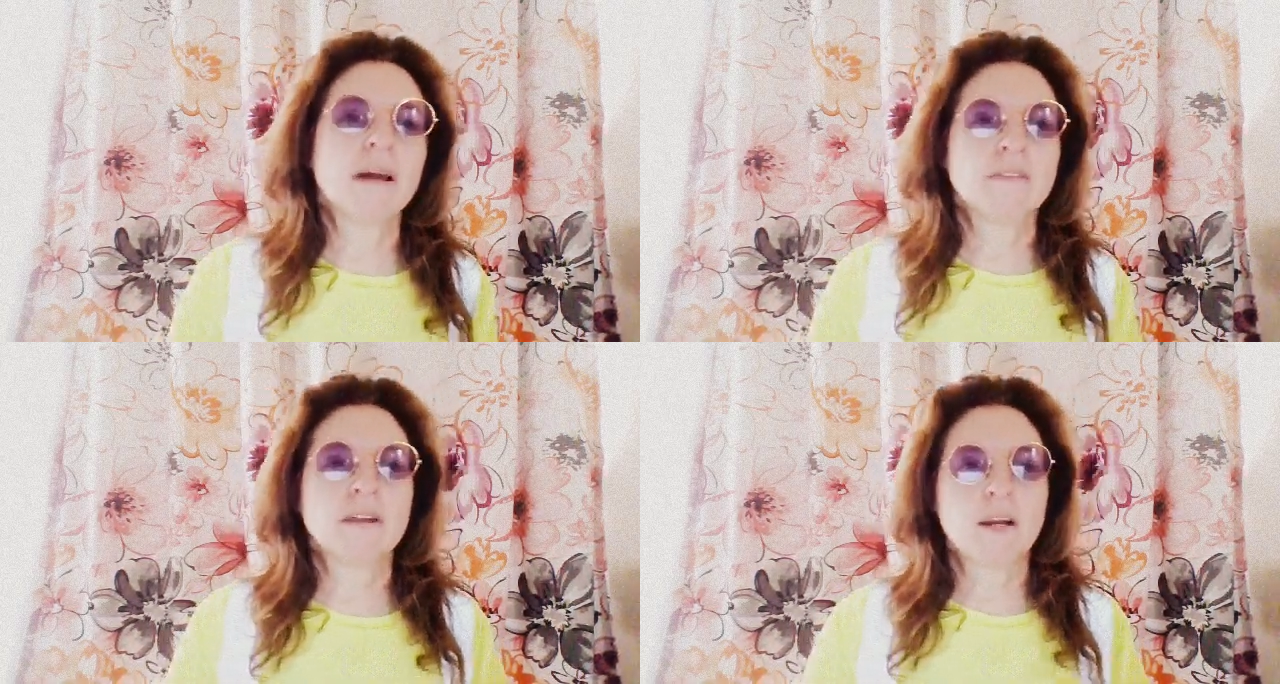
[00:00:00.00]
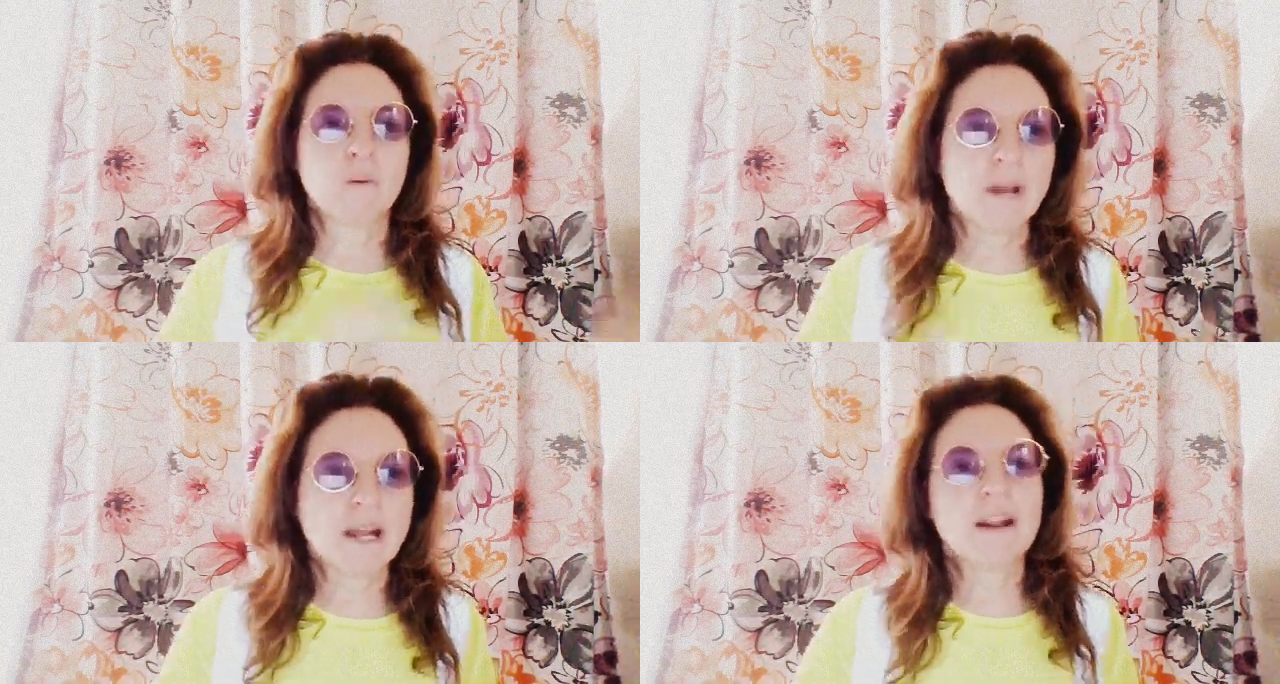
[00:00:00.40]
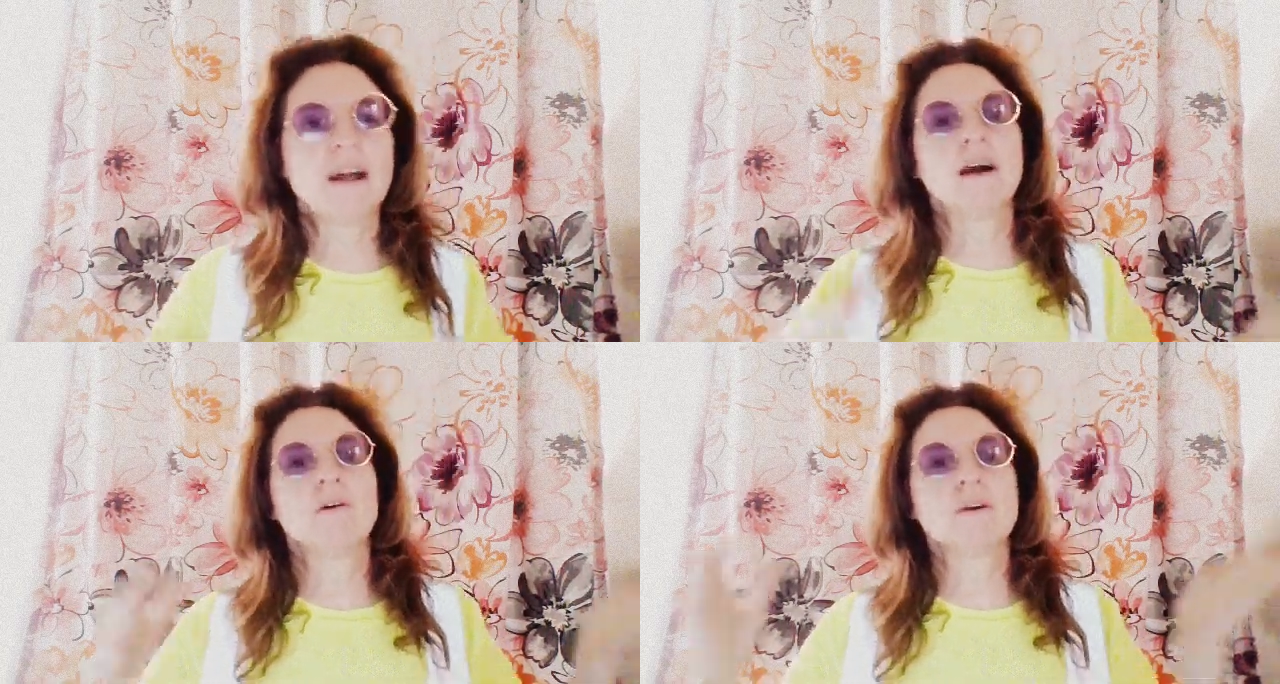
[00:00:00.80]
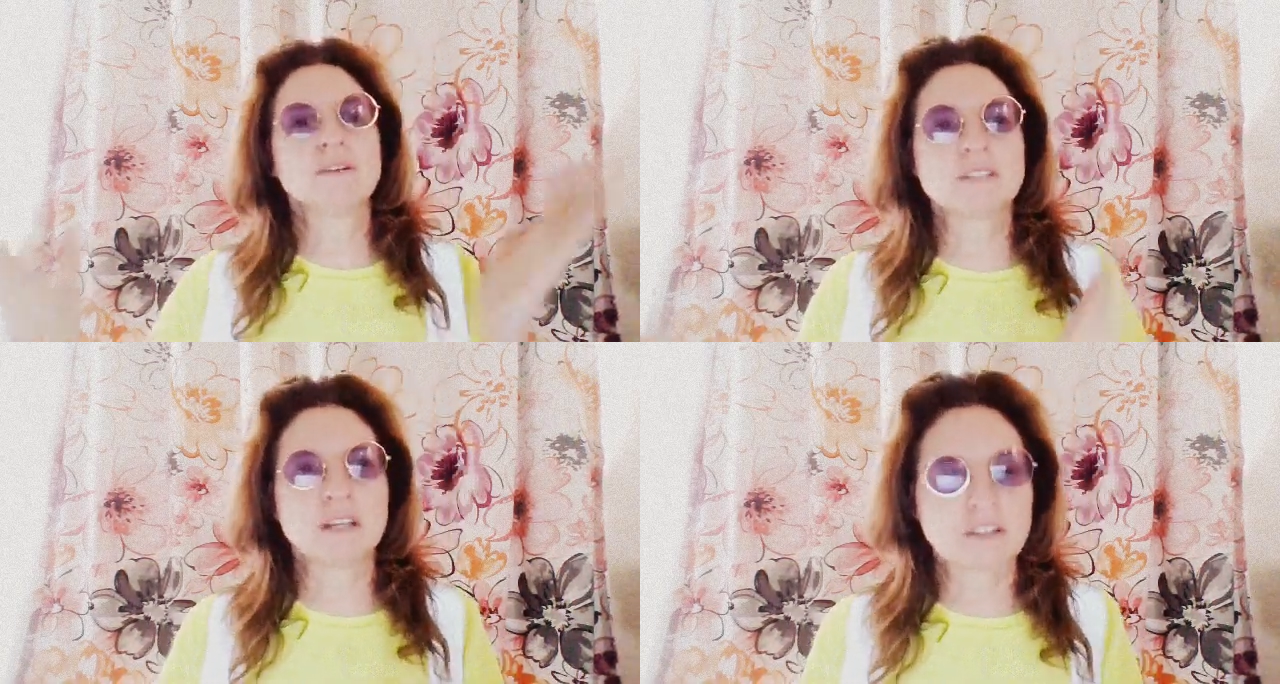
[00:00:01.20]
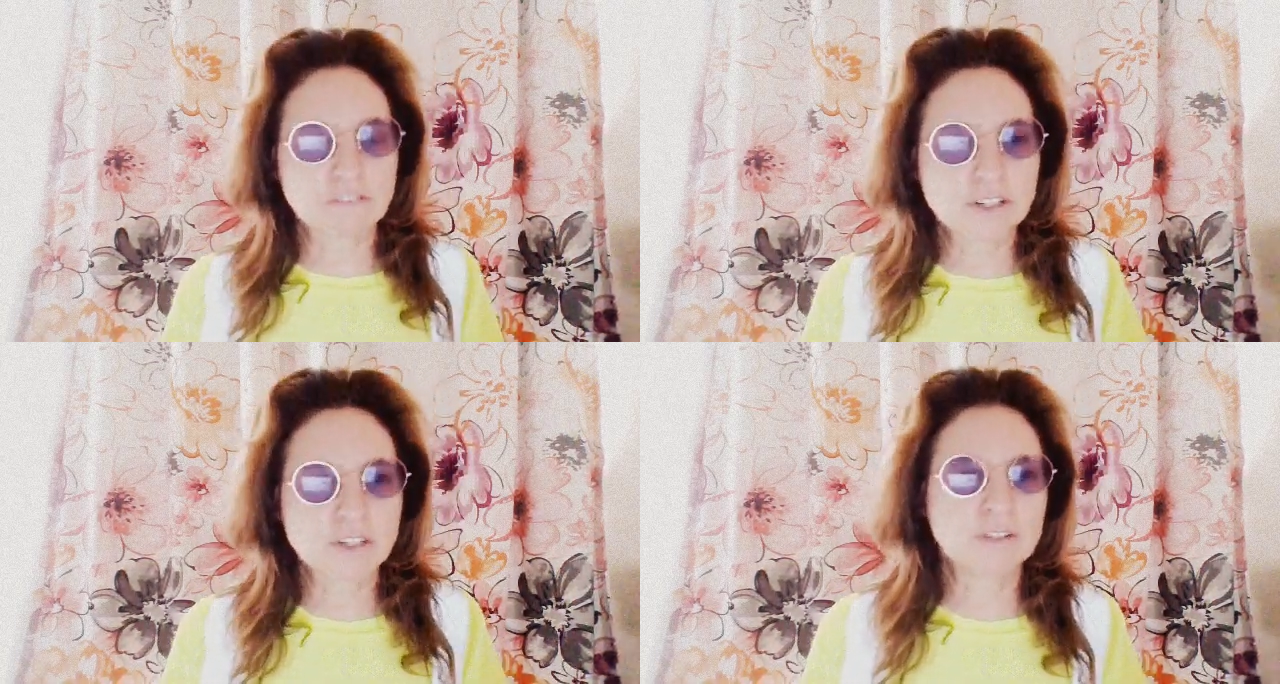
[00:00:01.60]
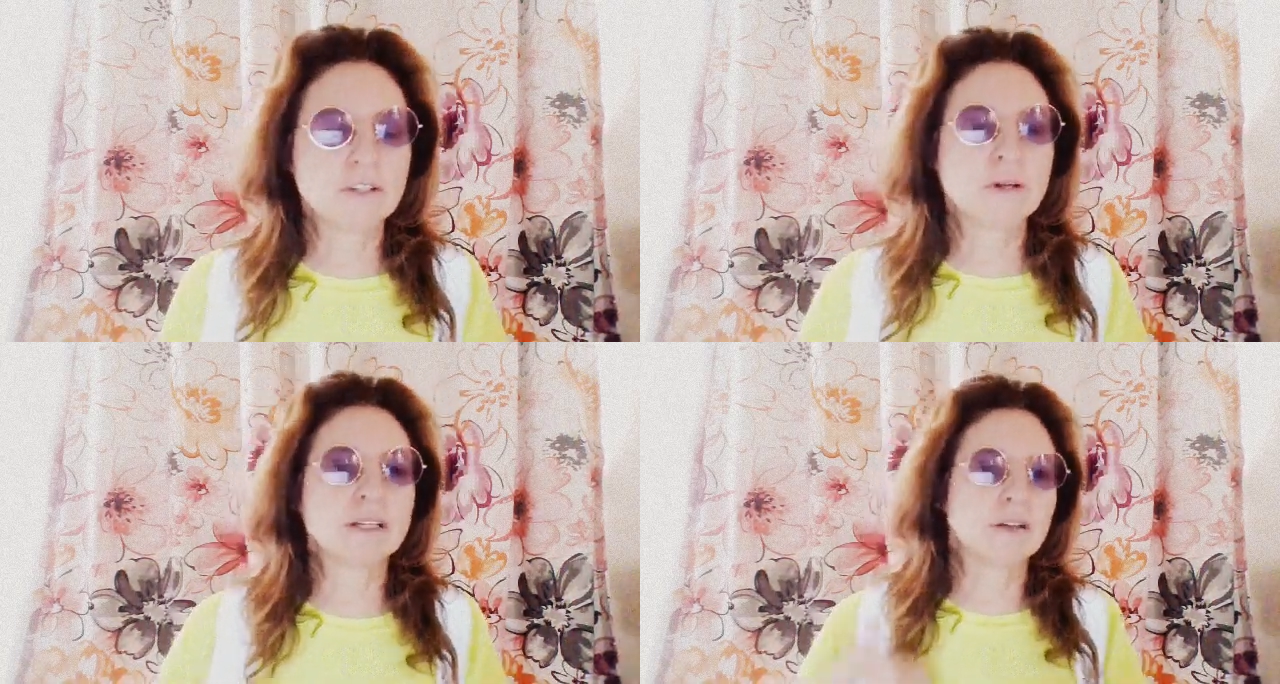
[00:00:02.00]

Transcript: and then I wait an hour and see how the fish are doing.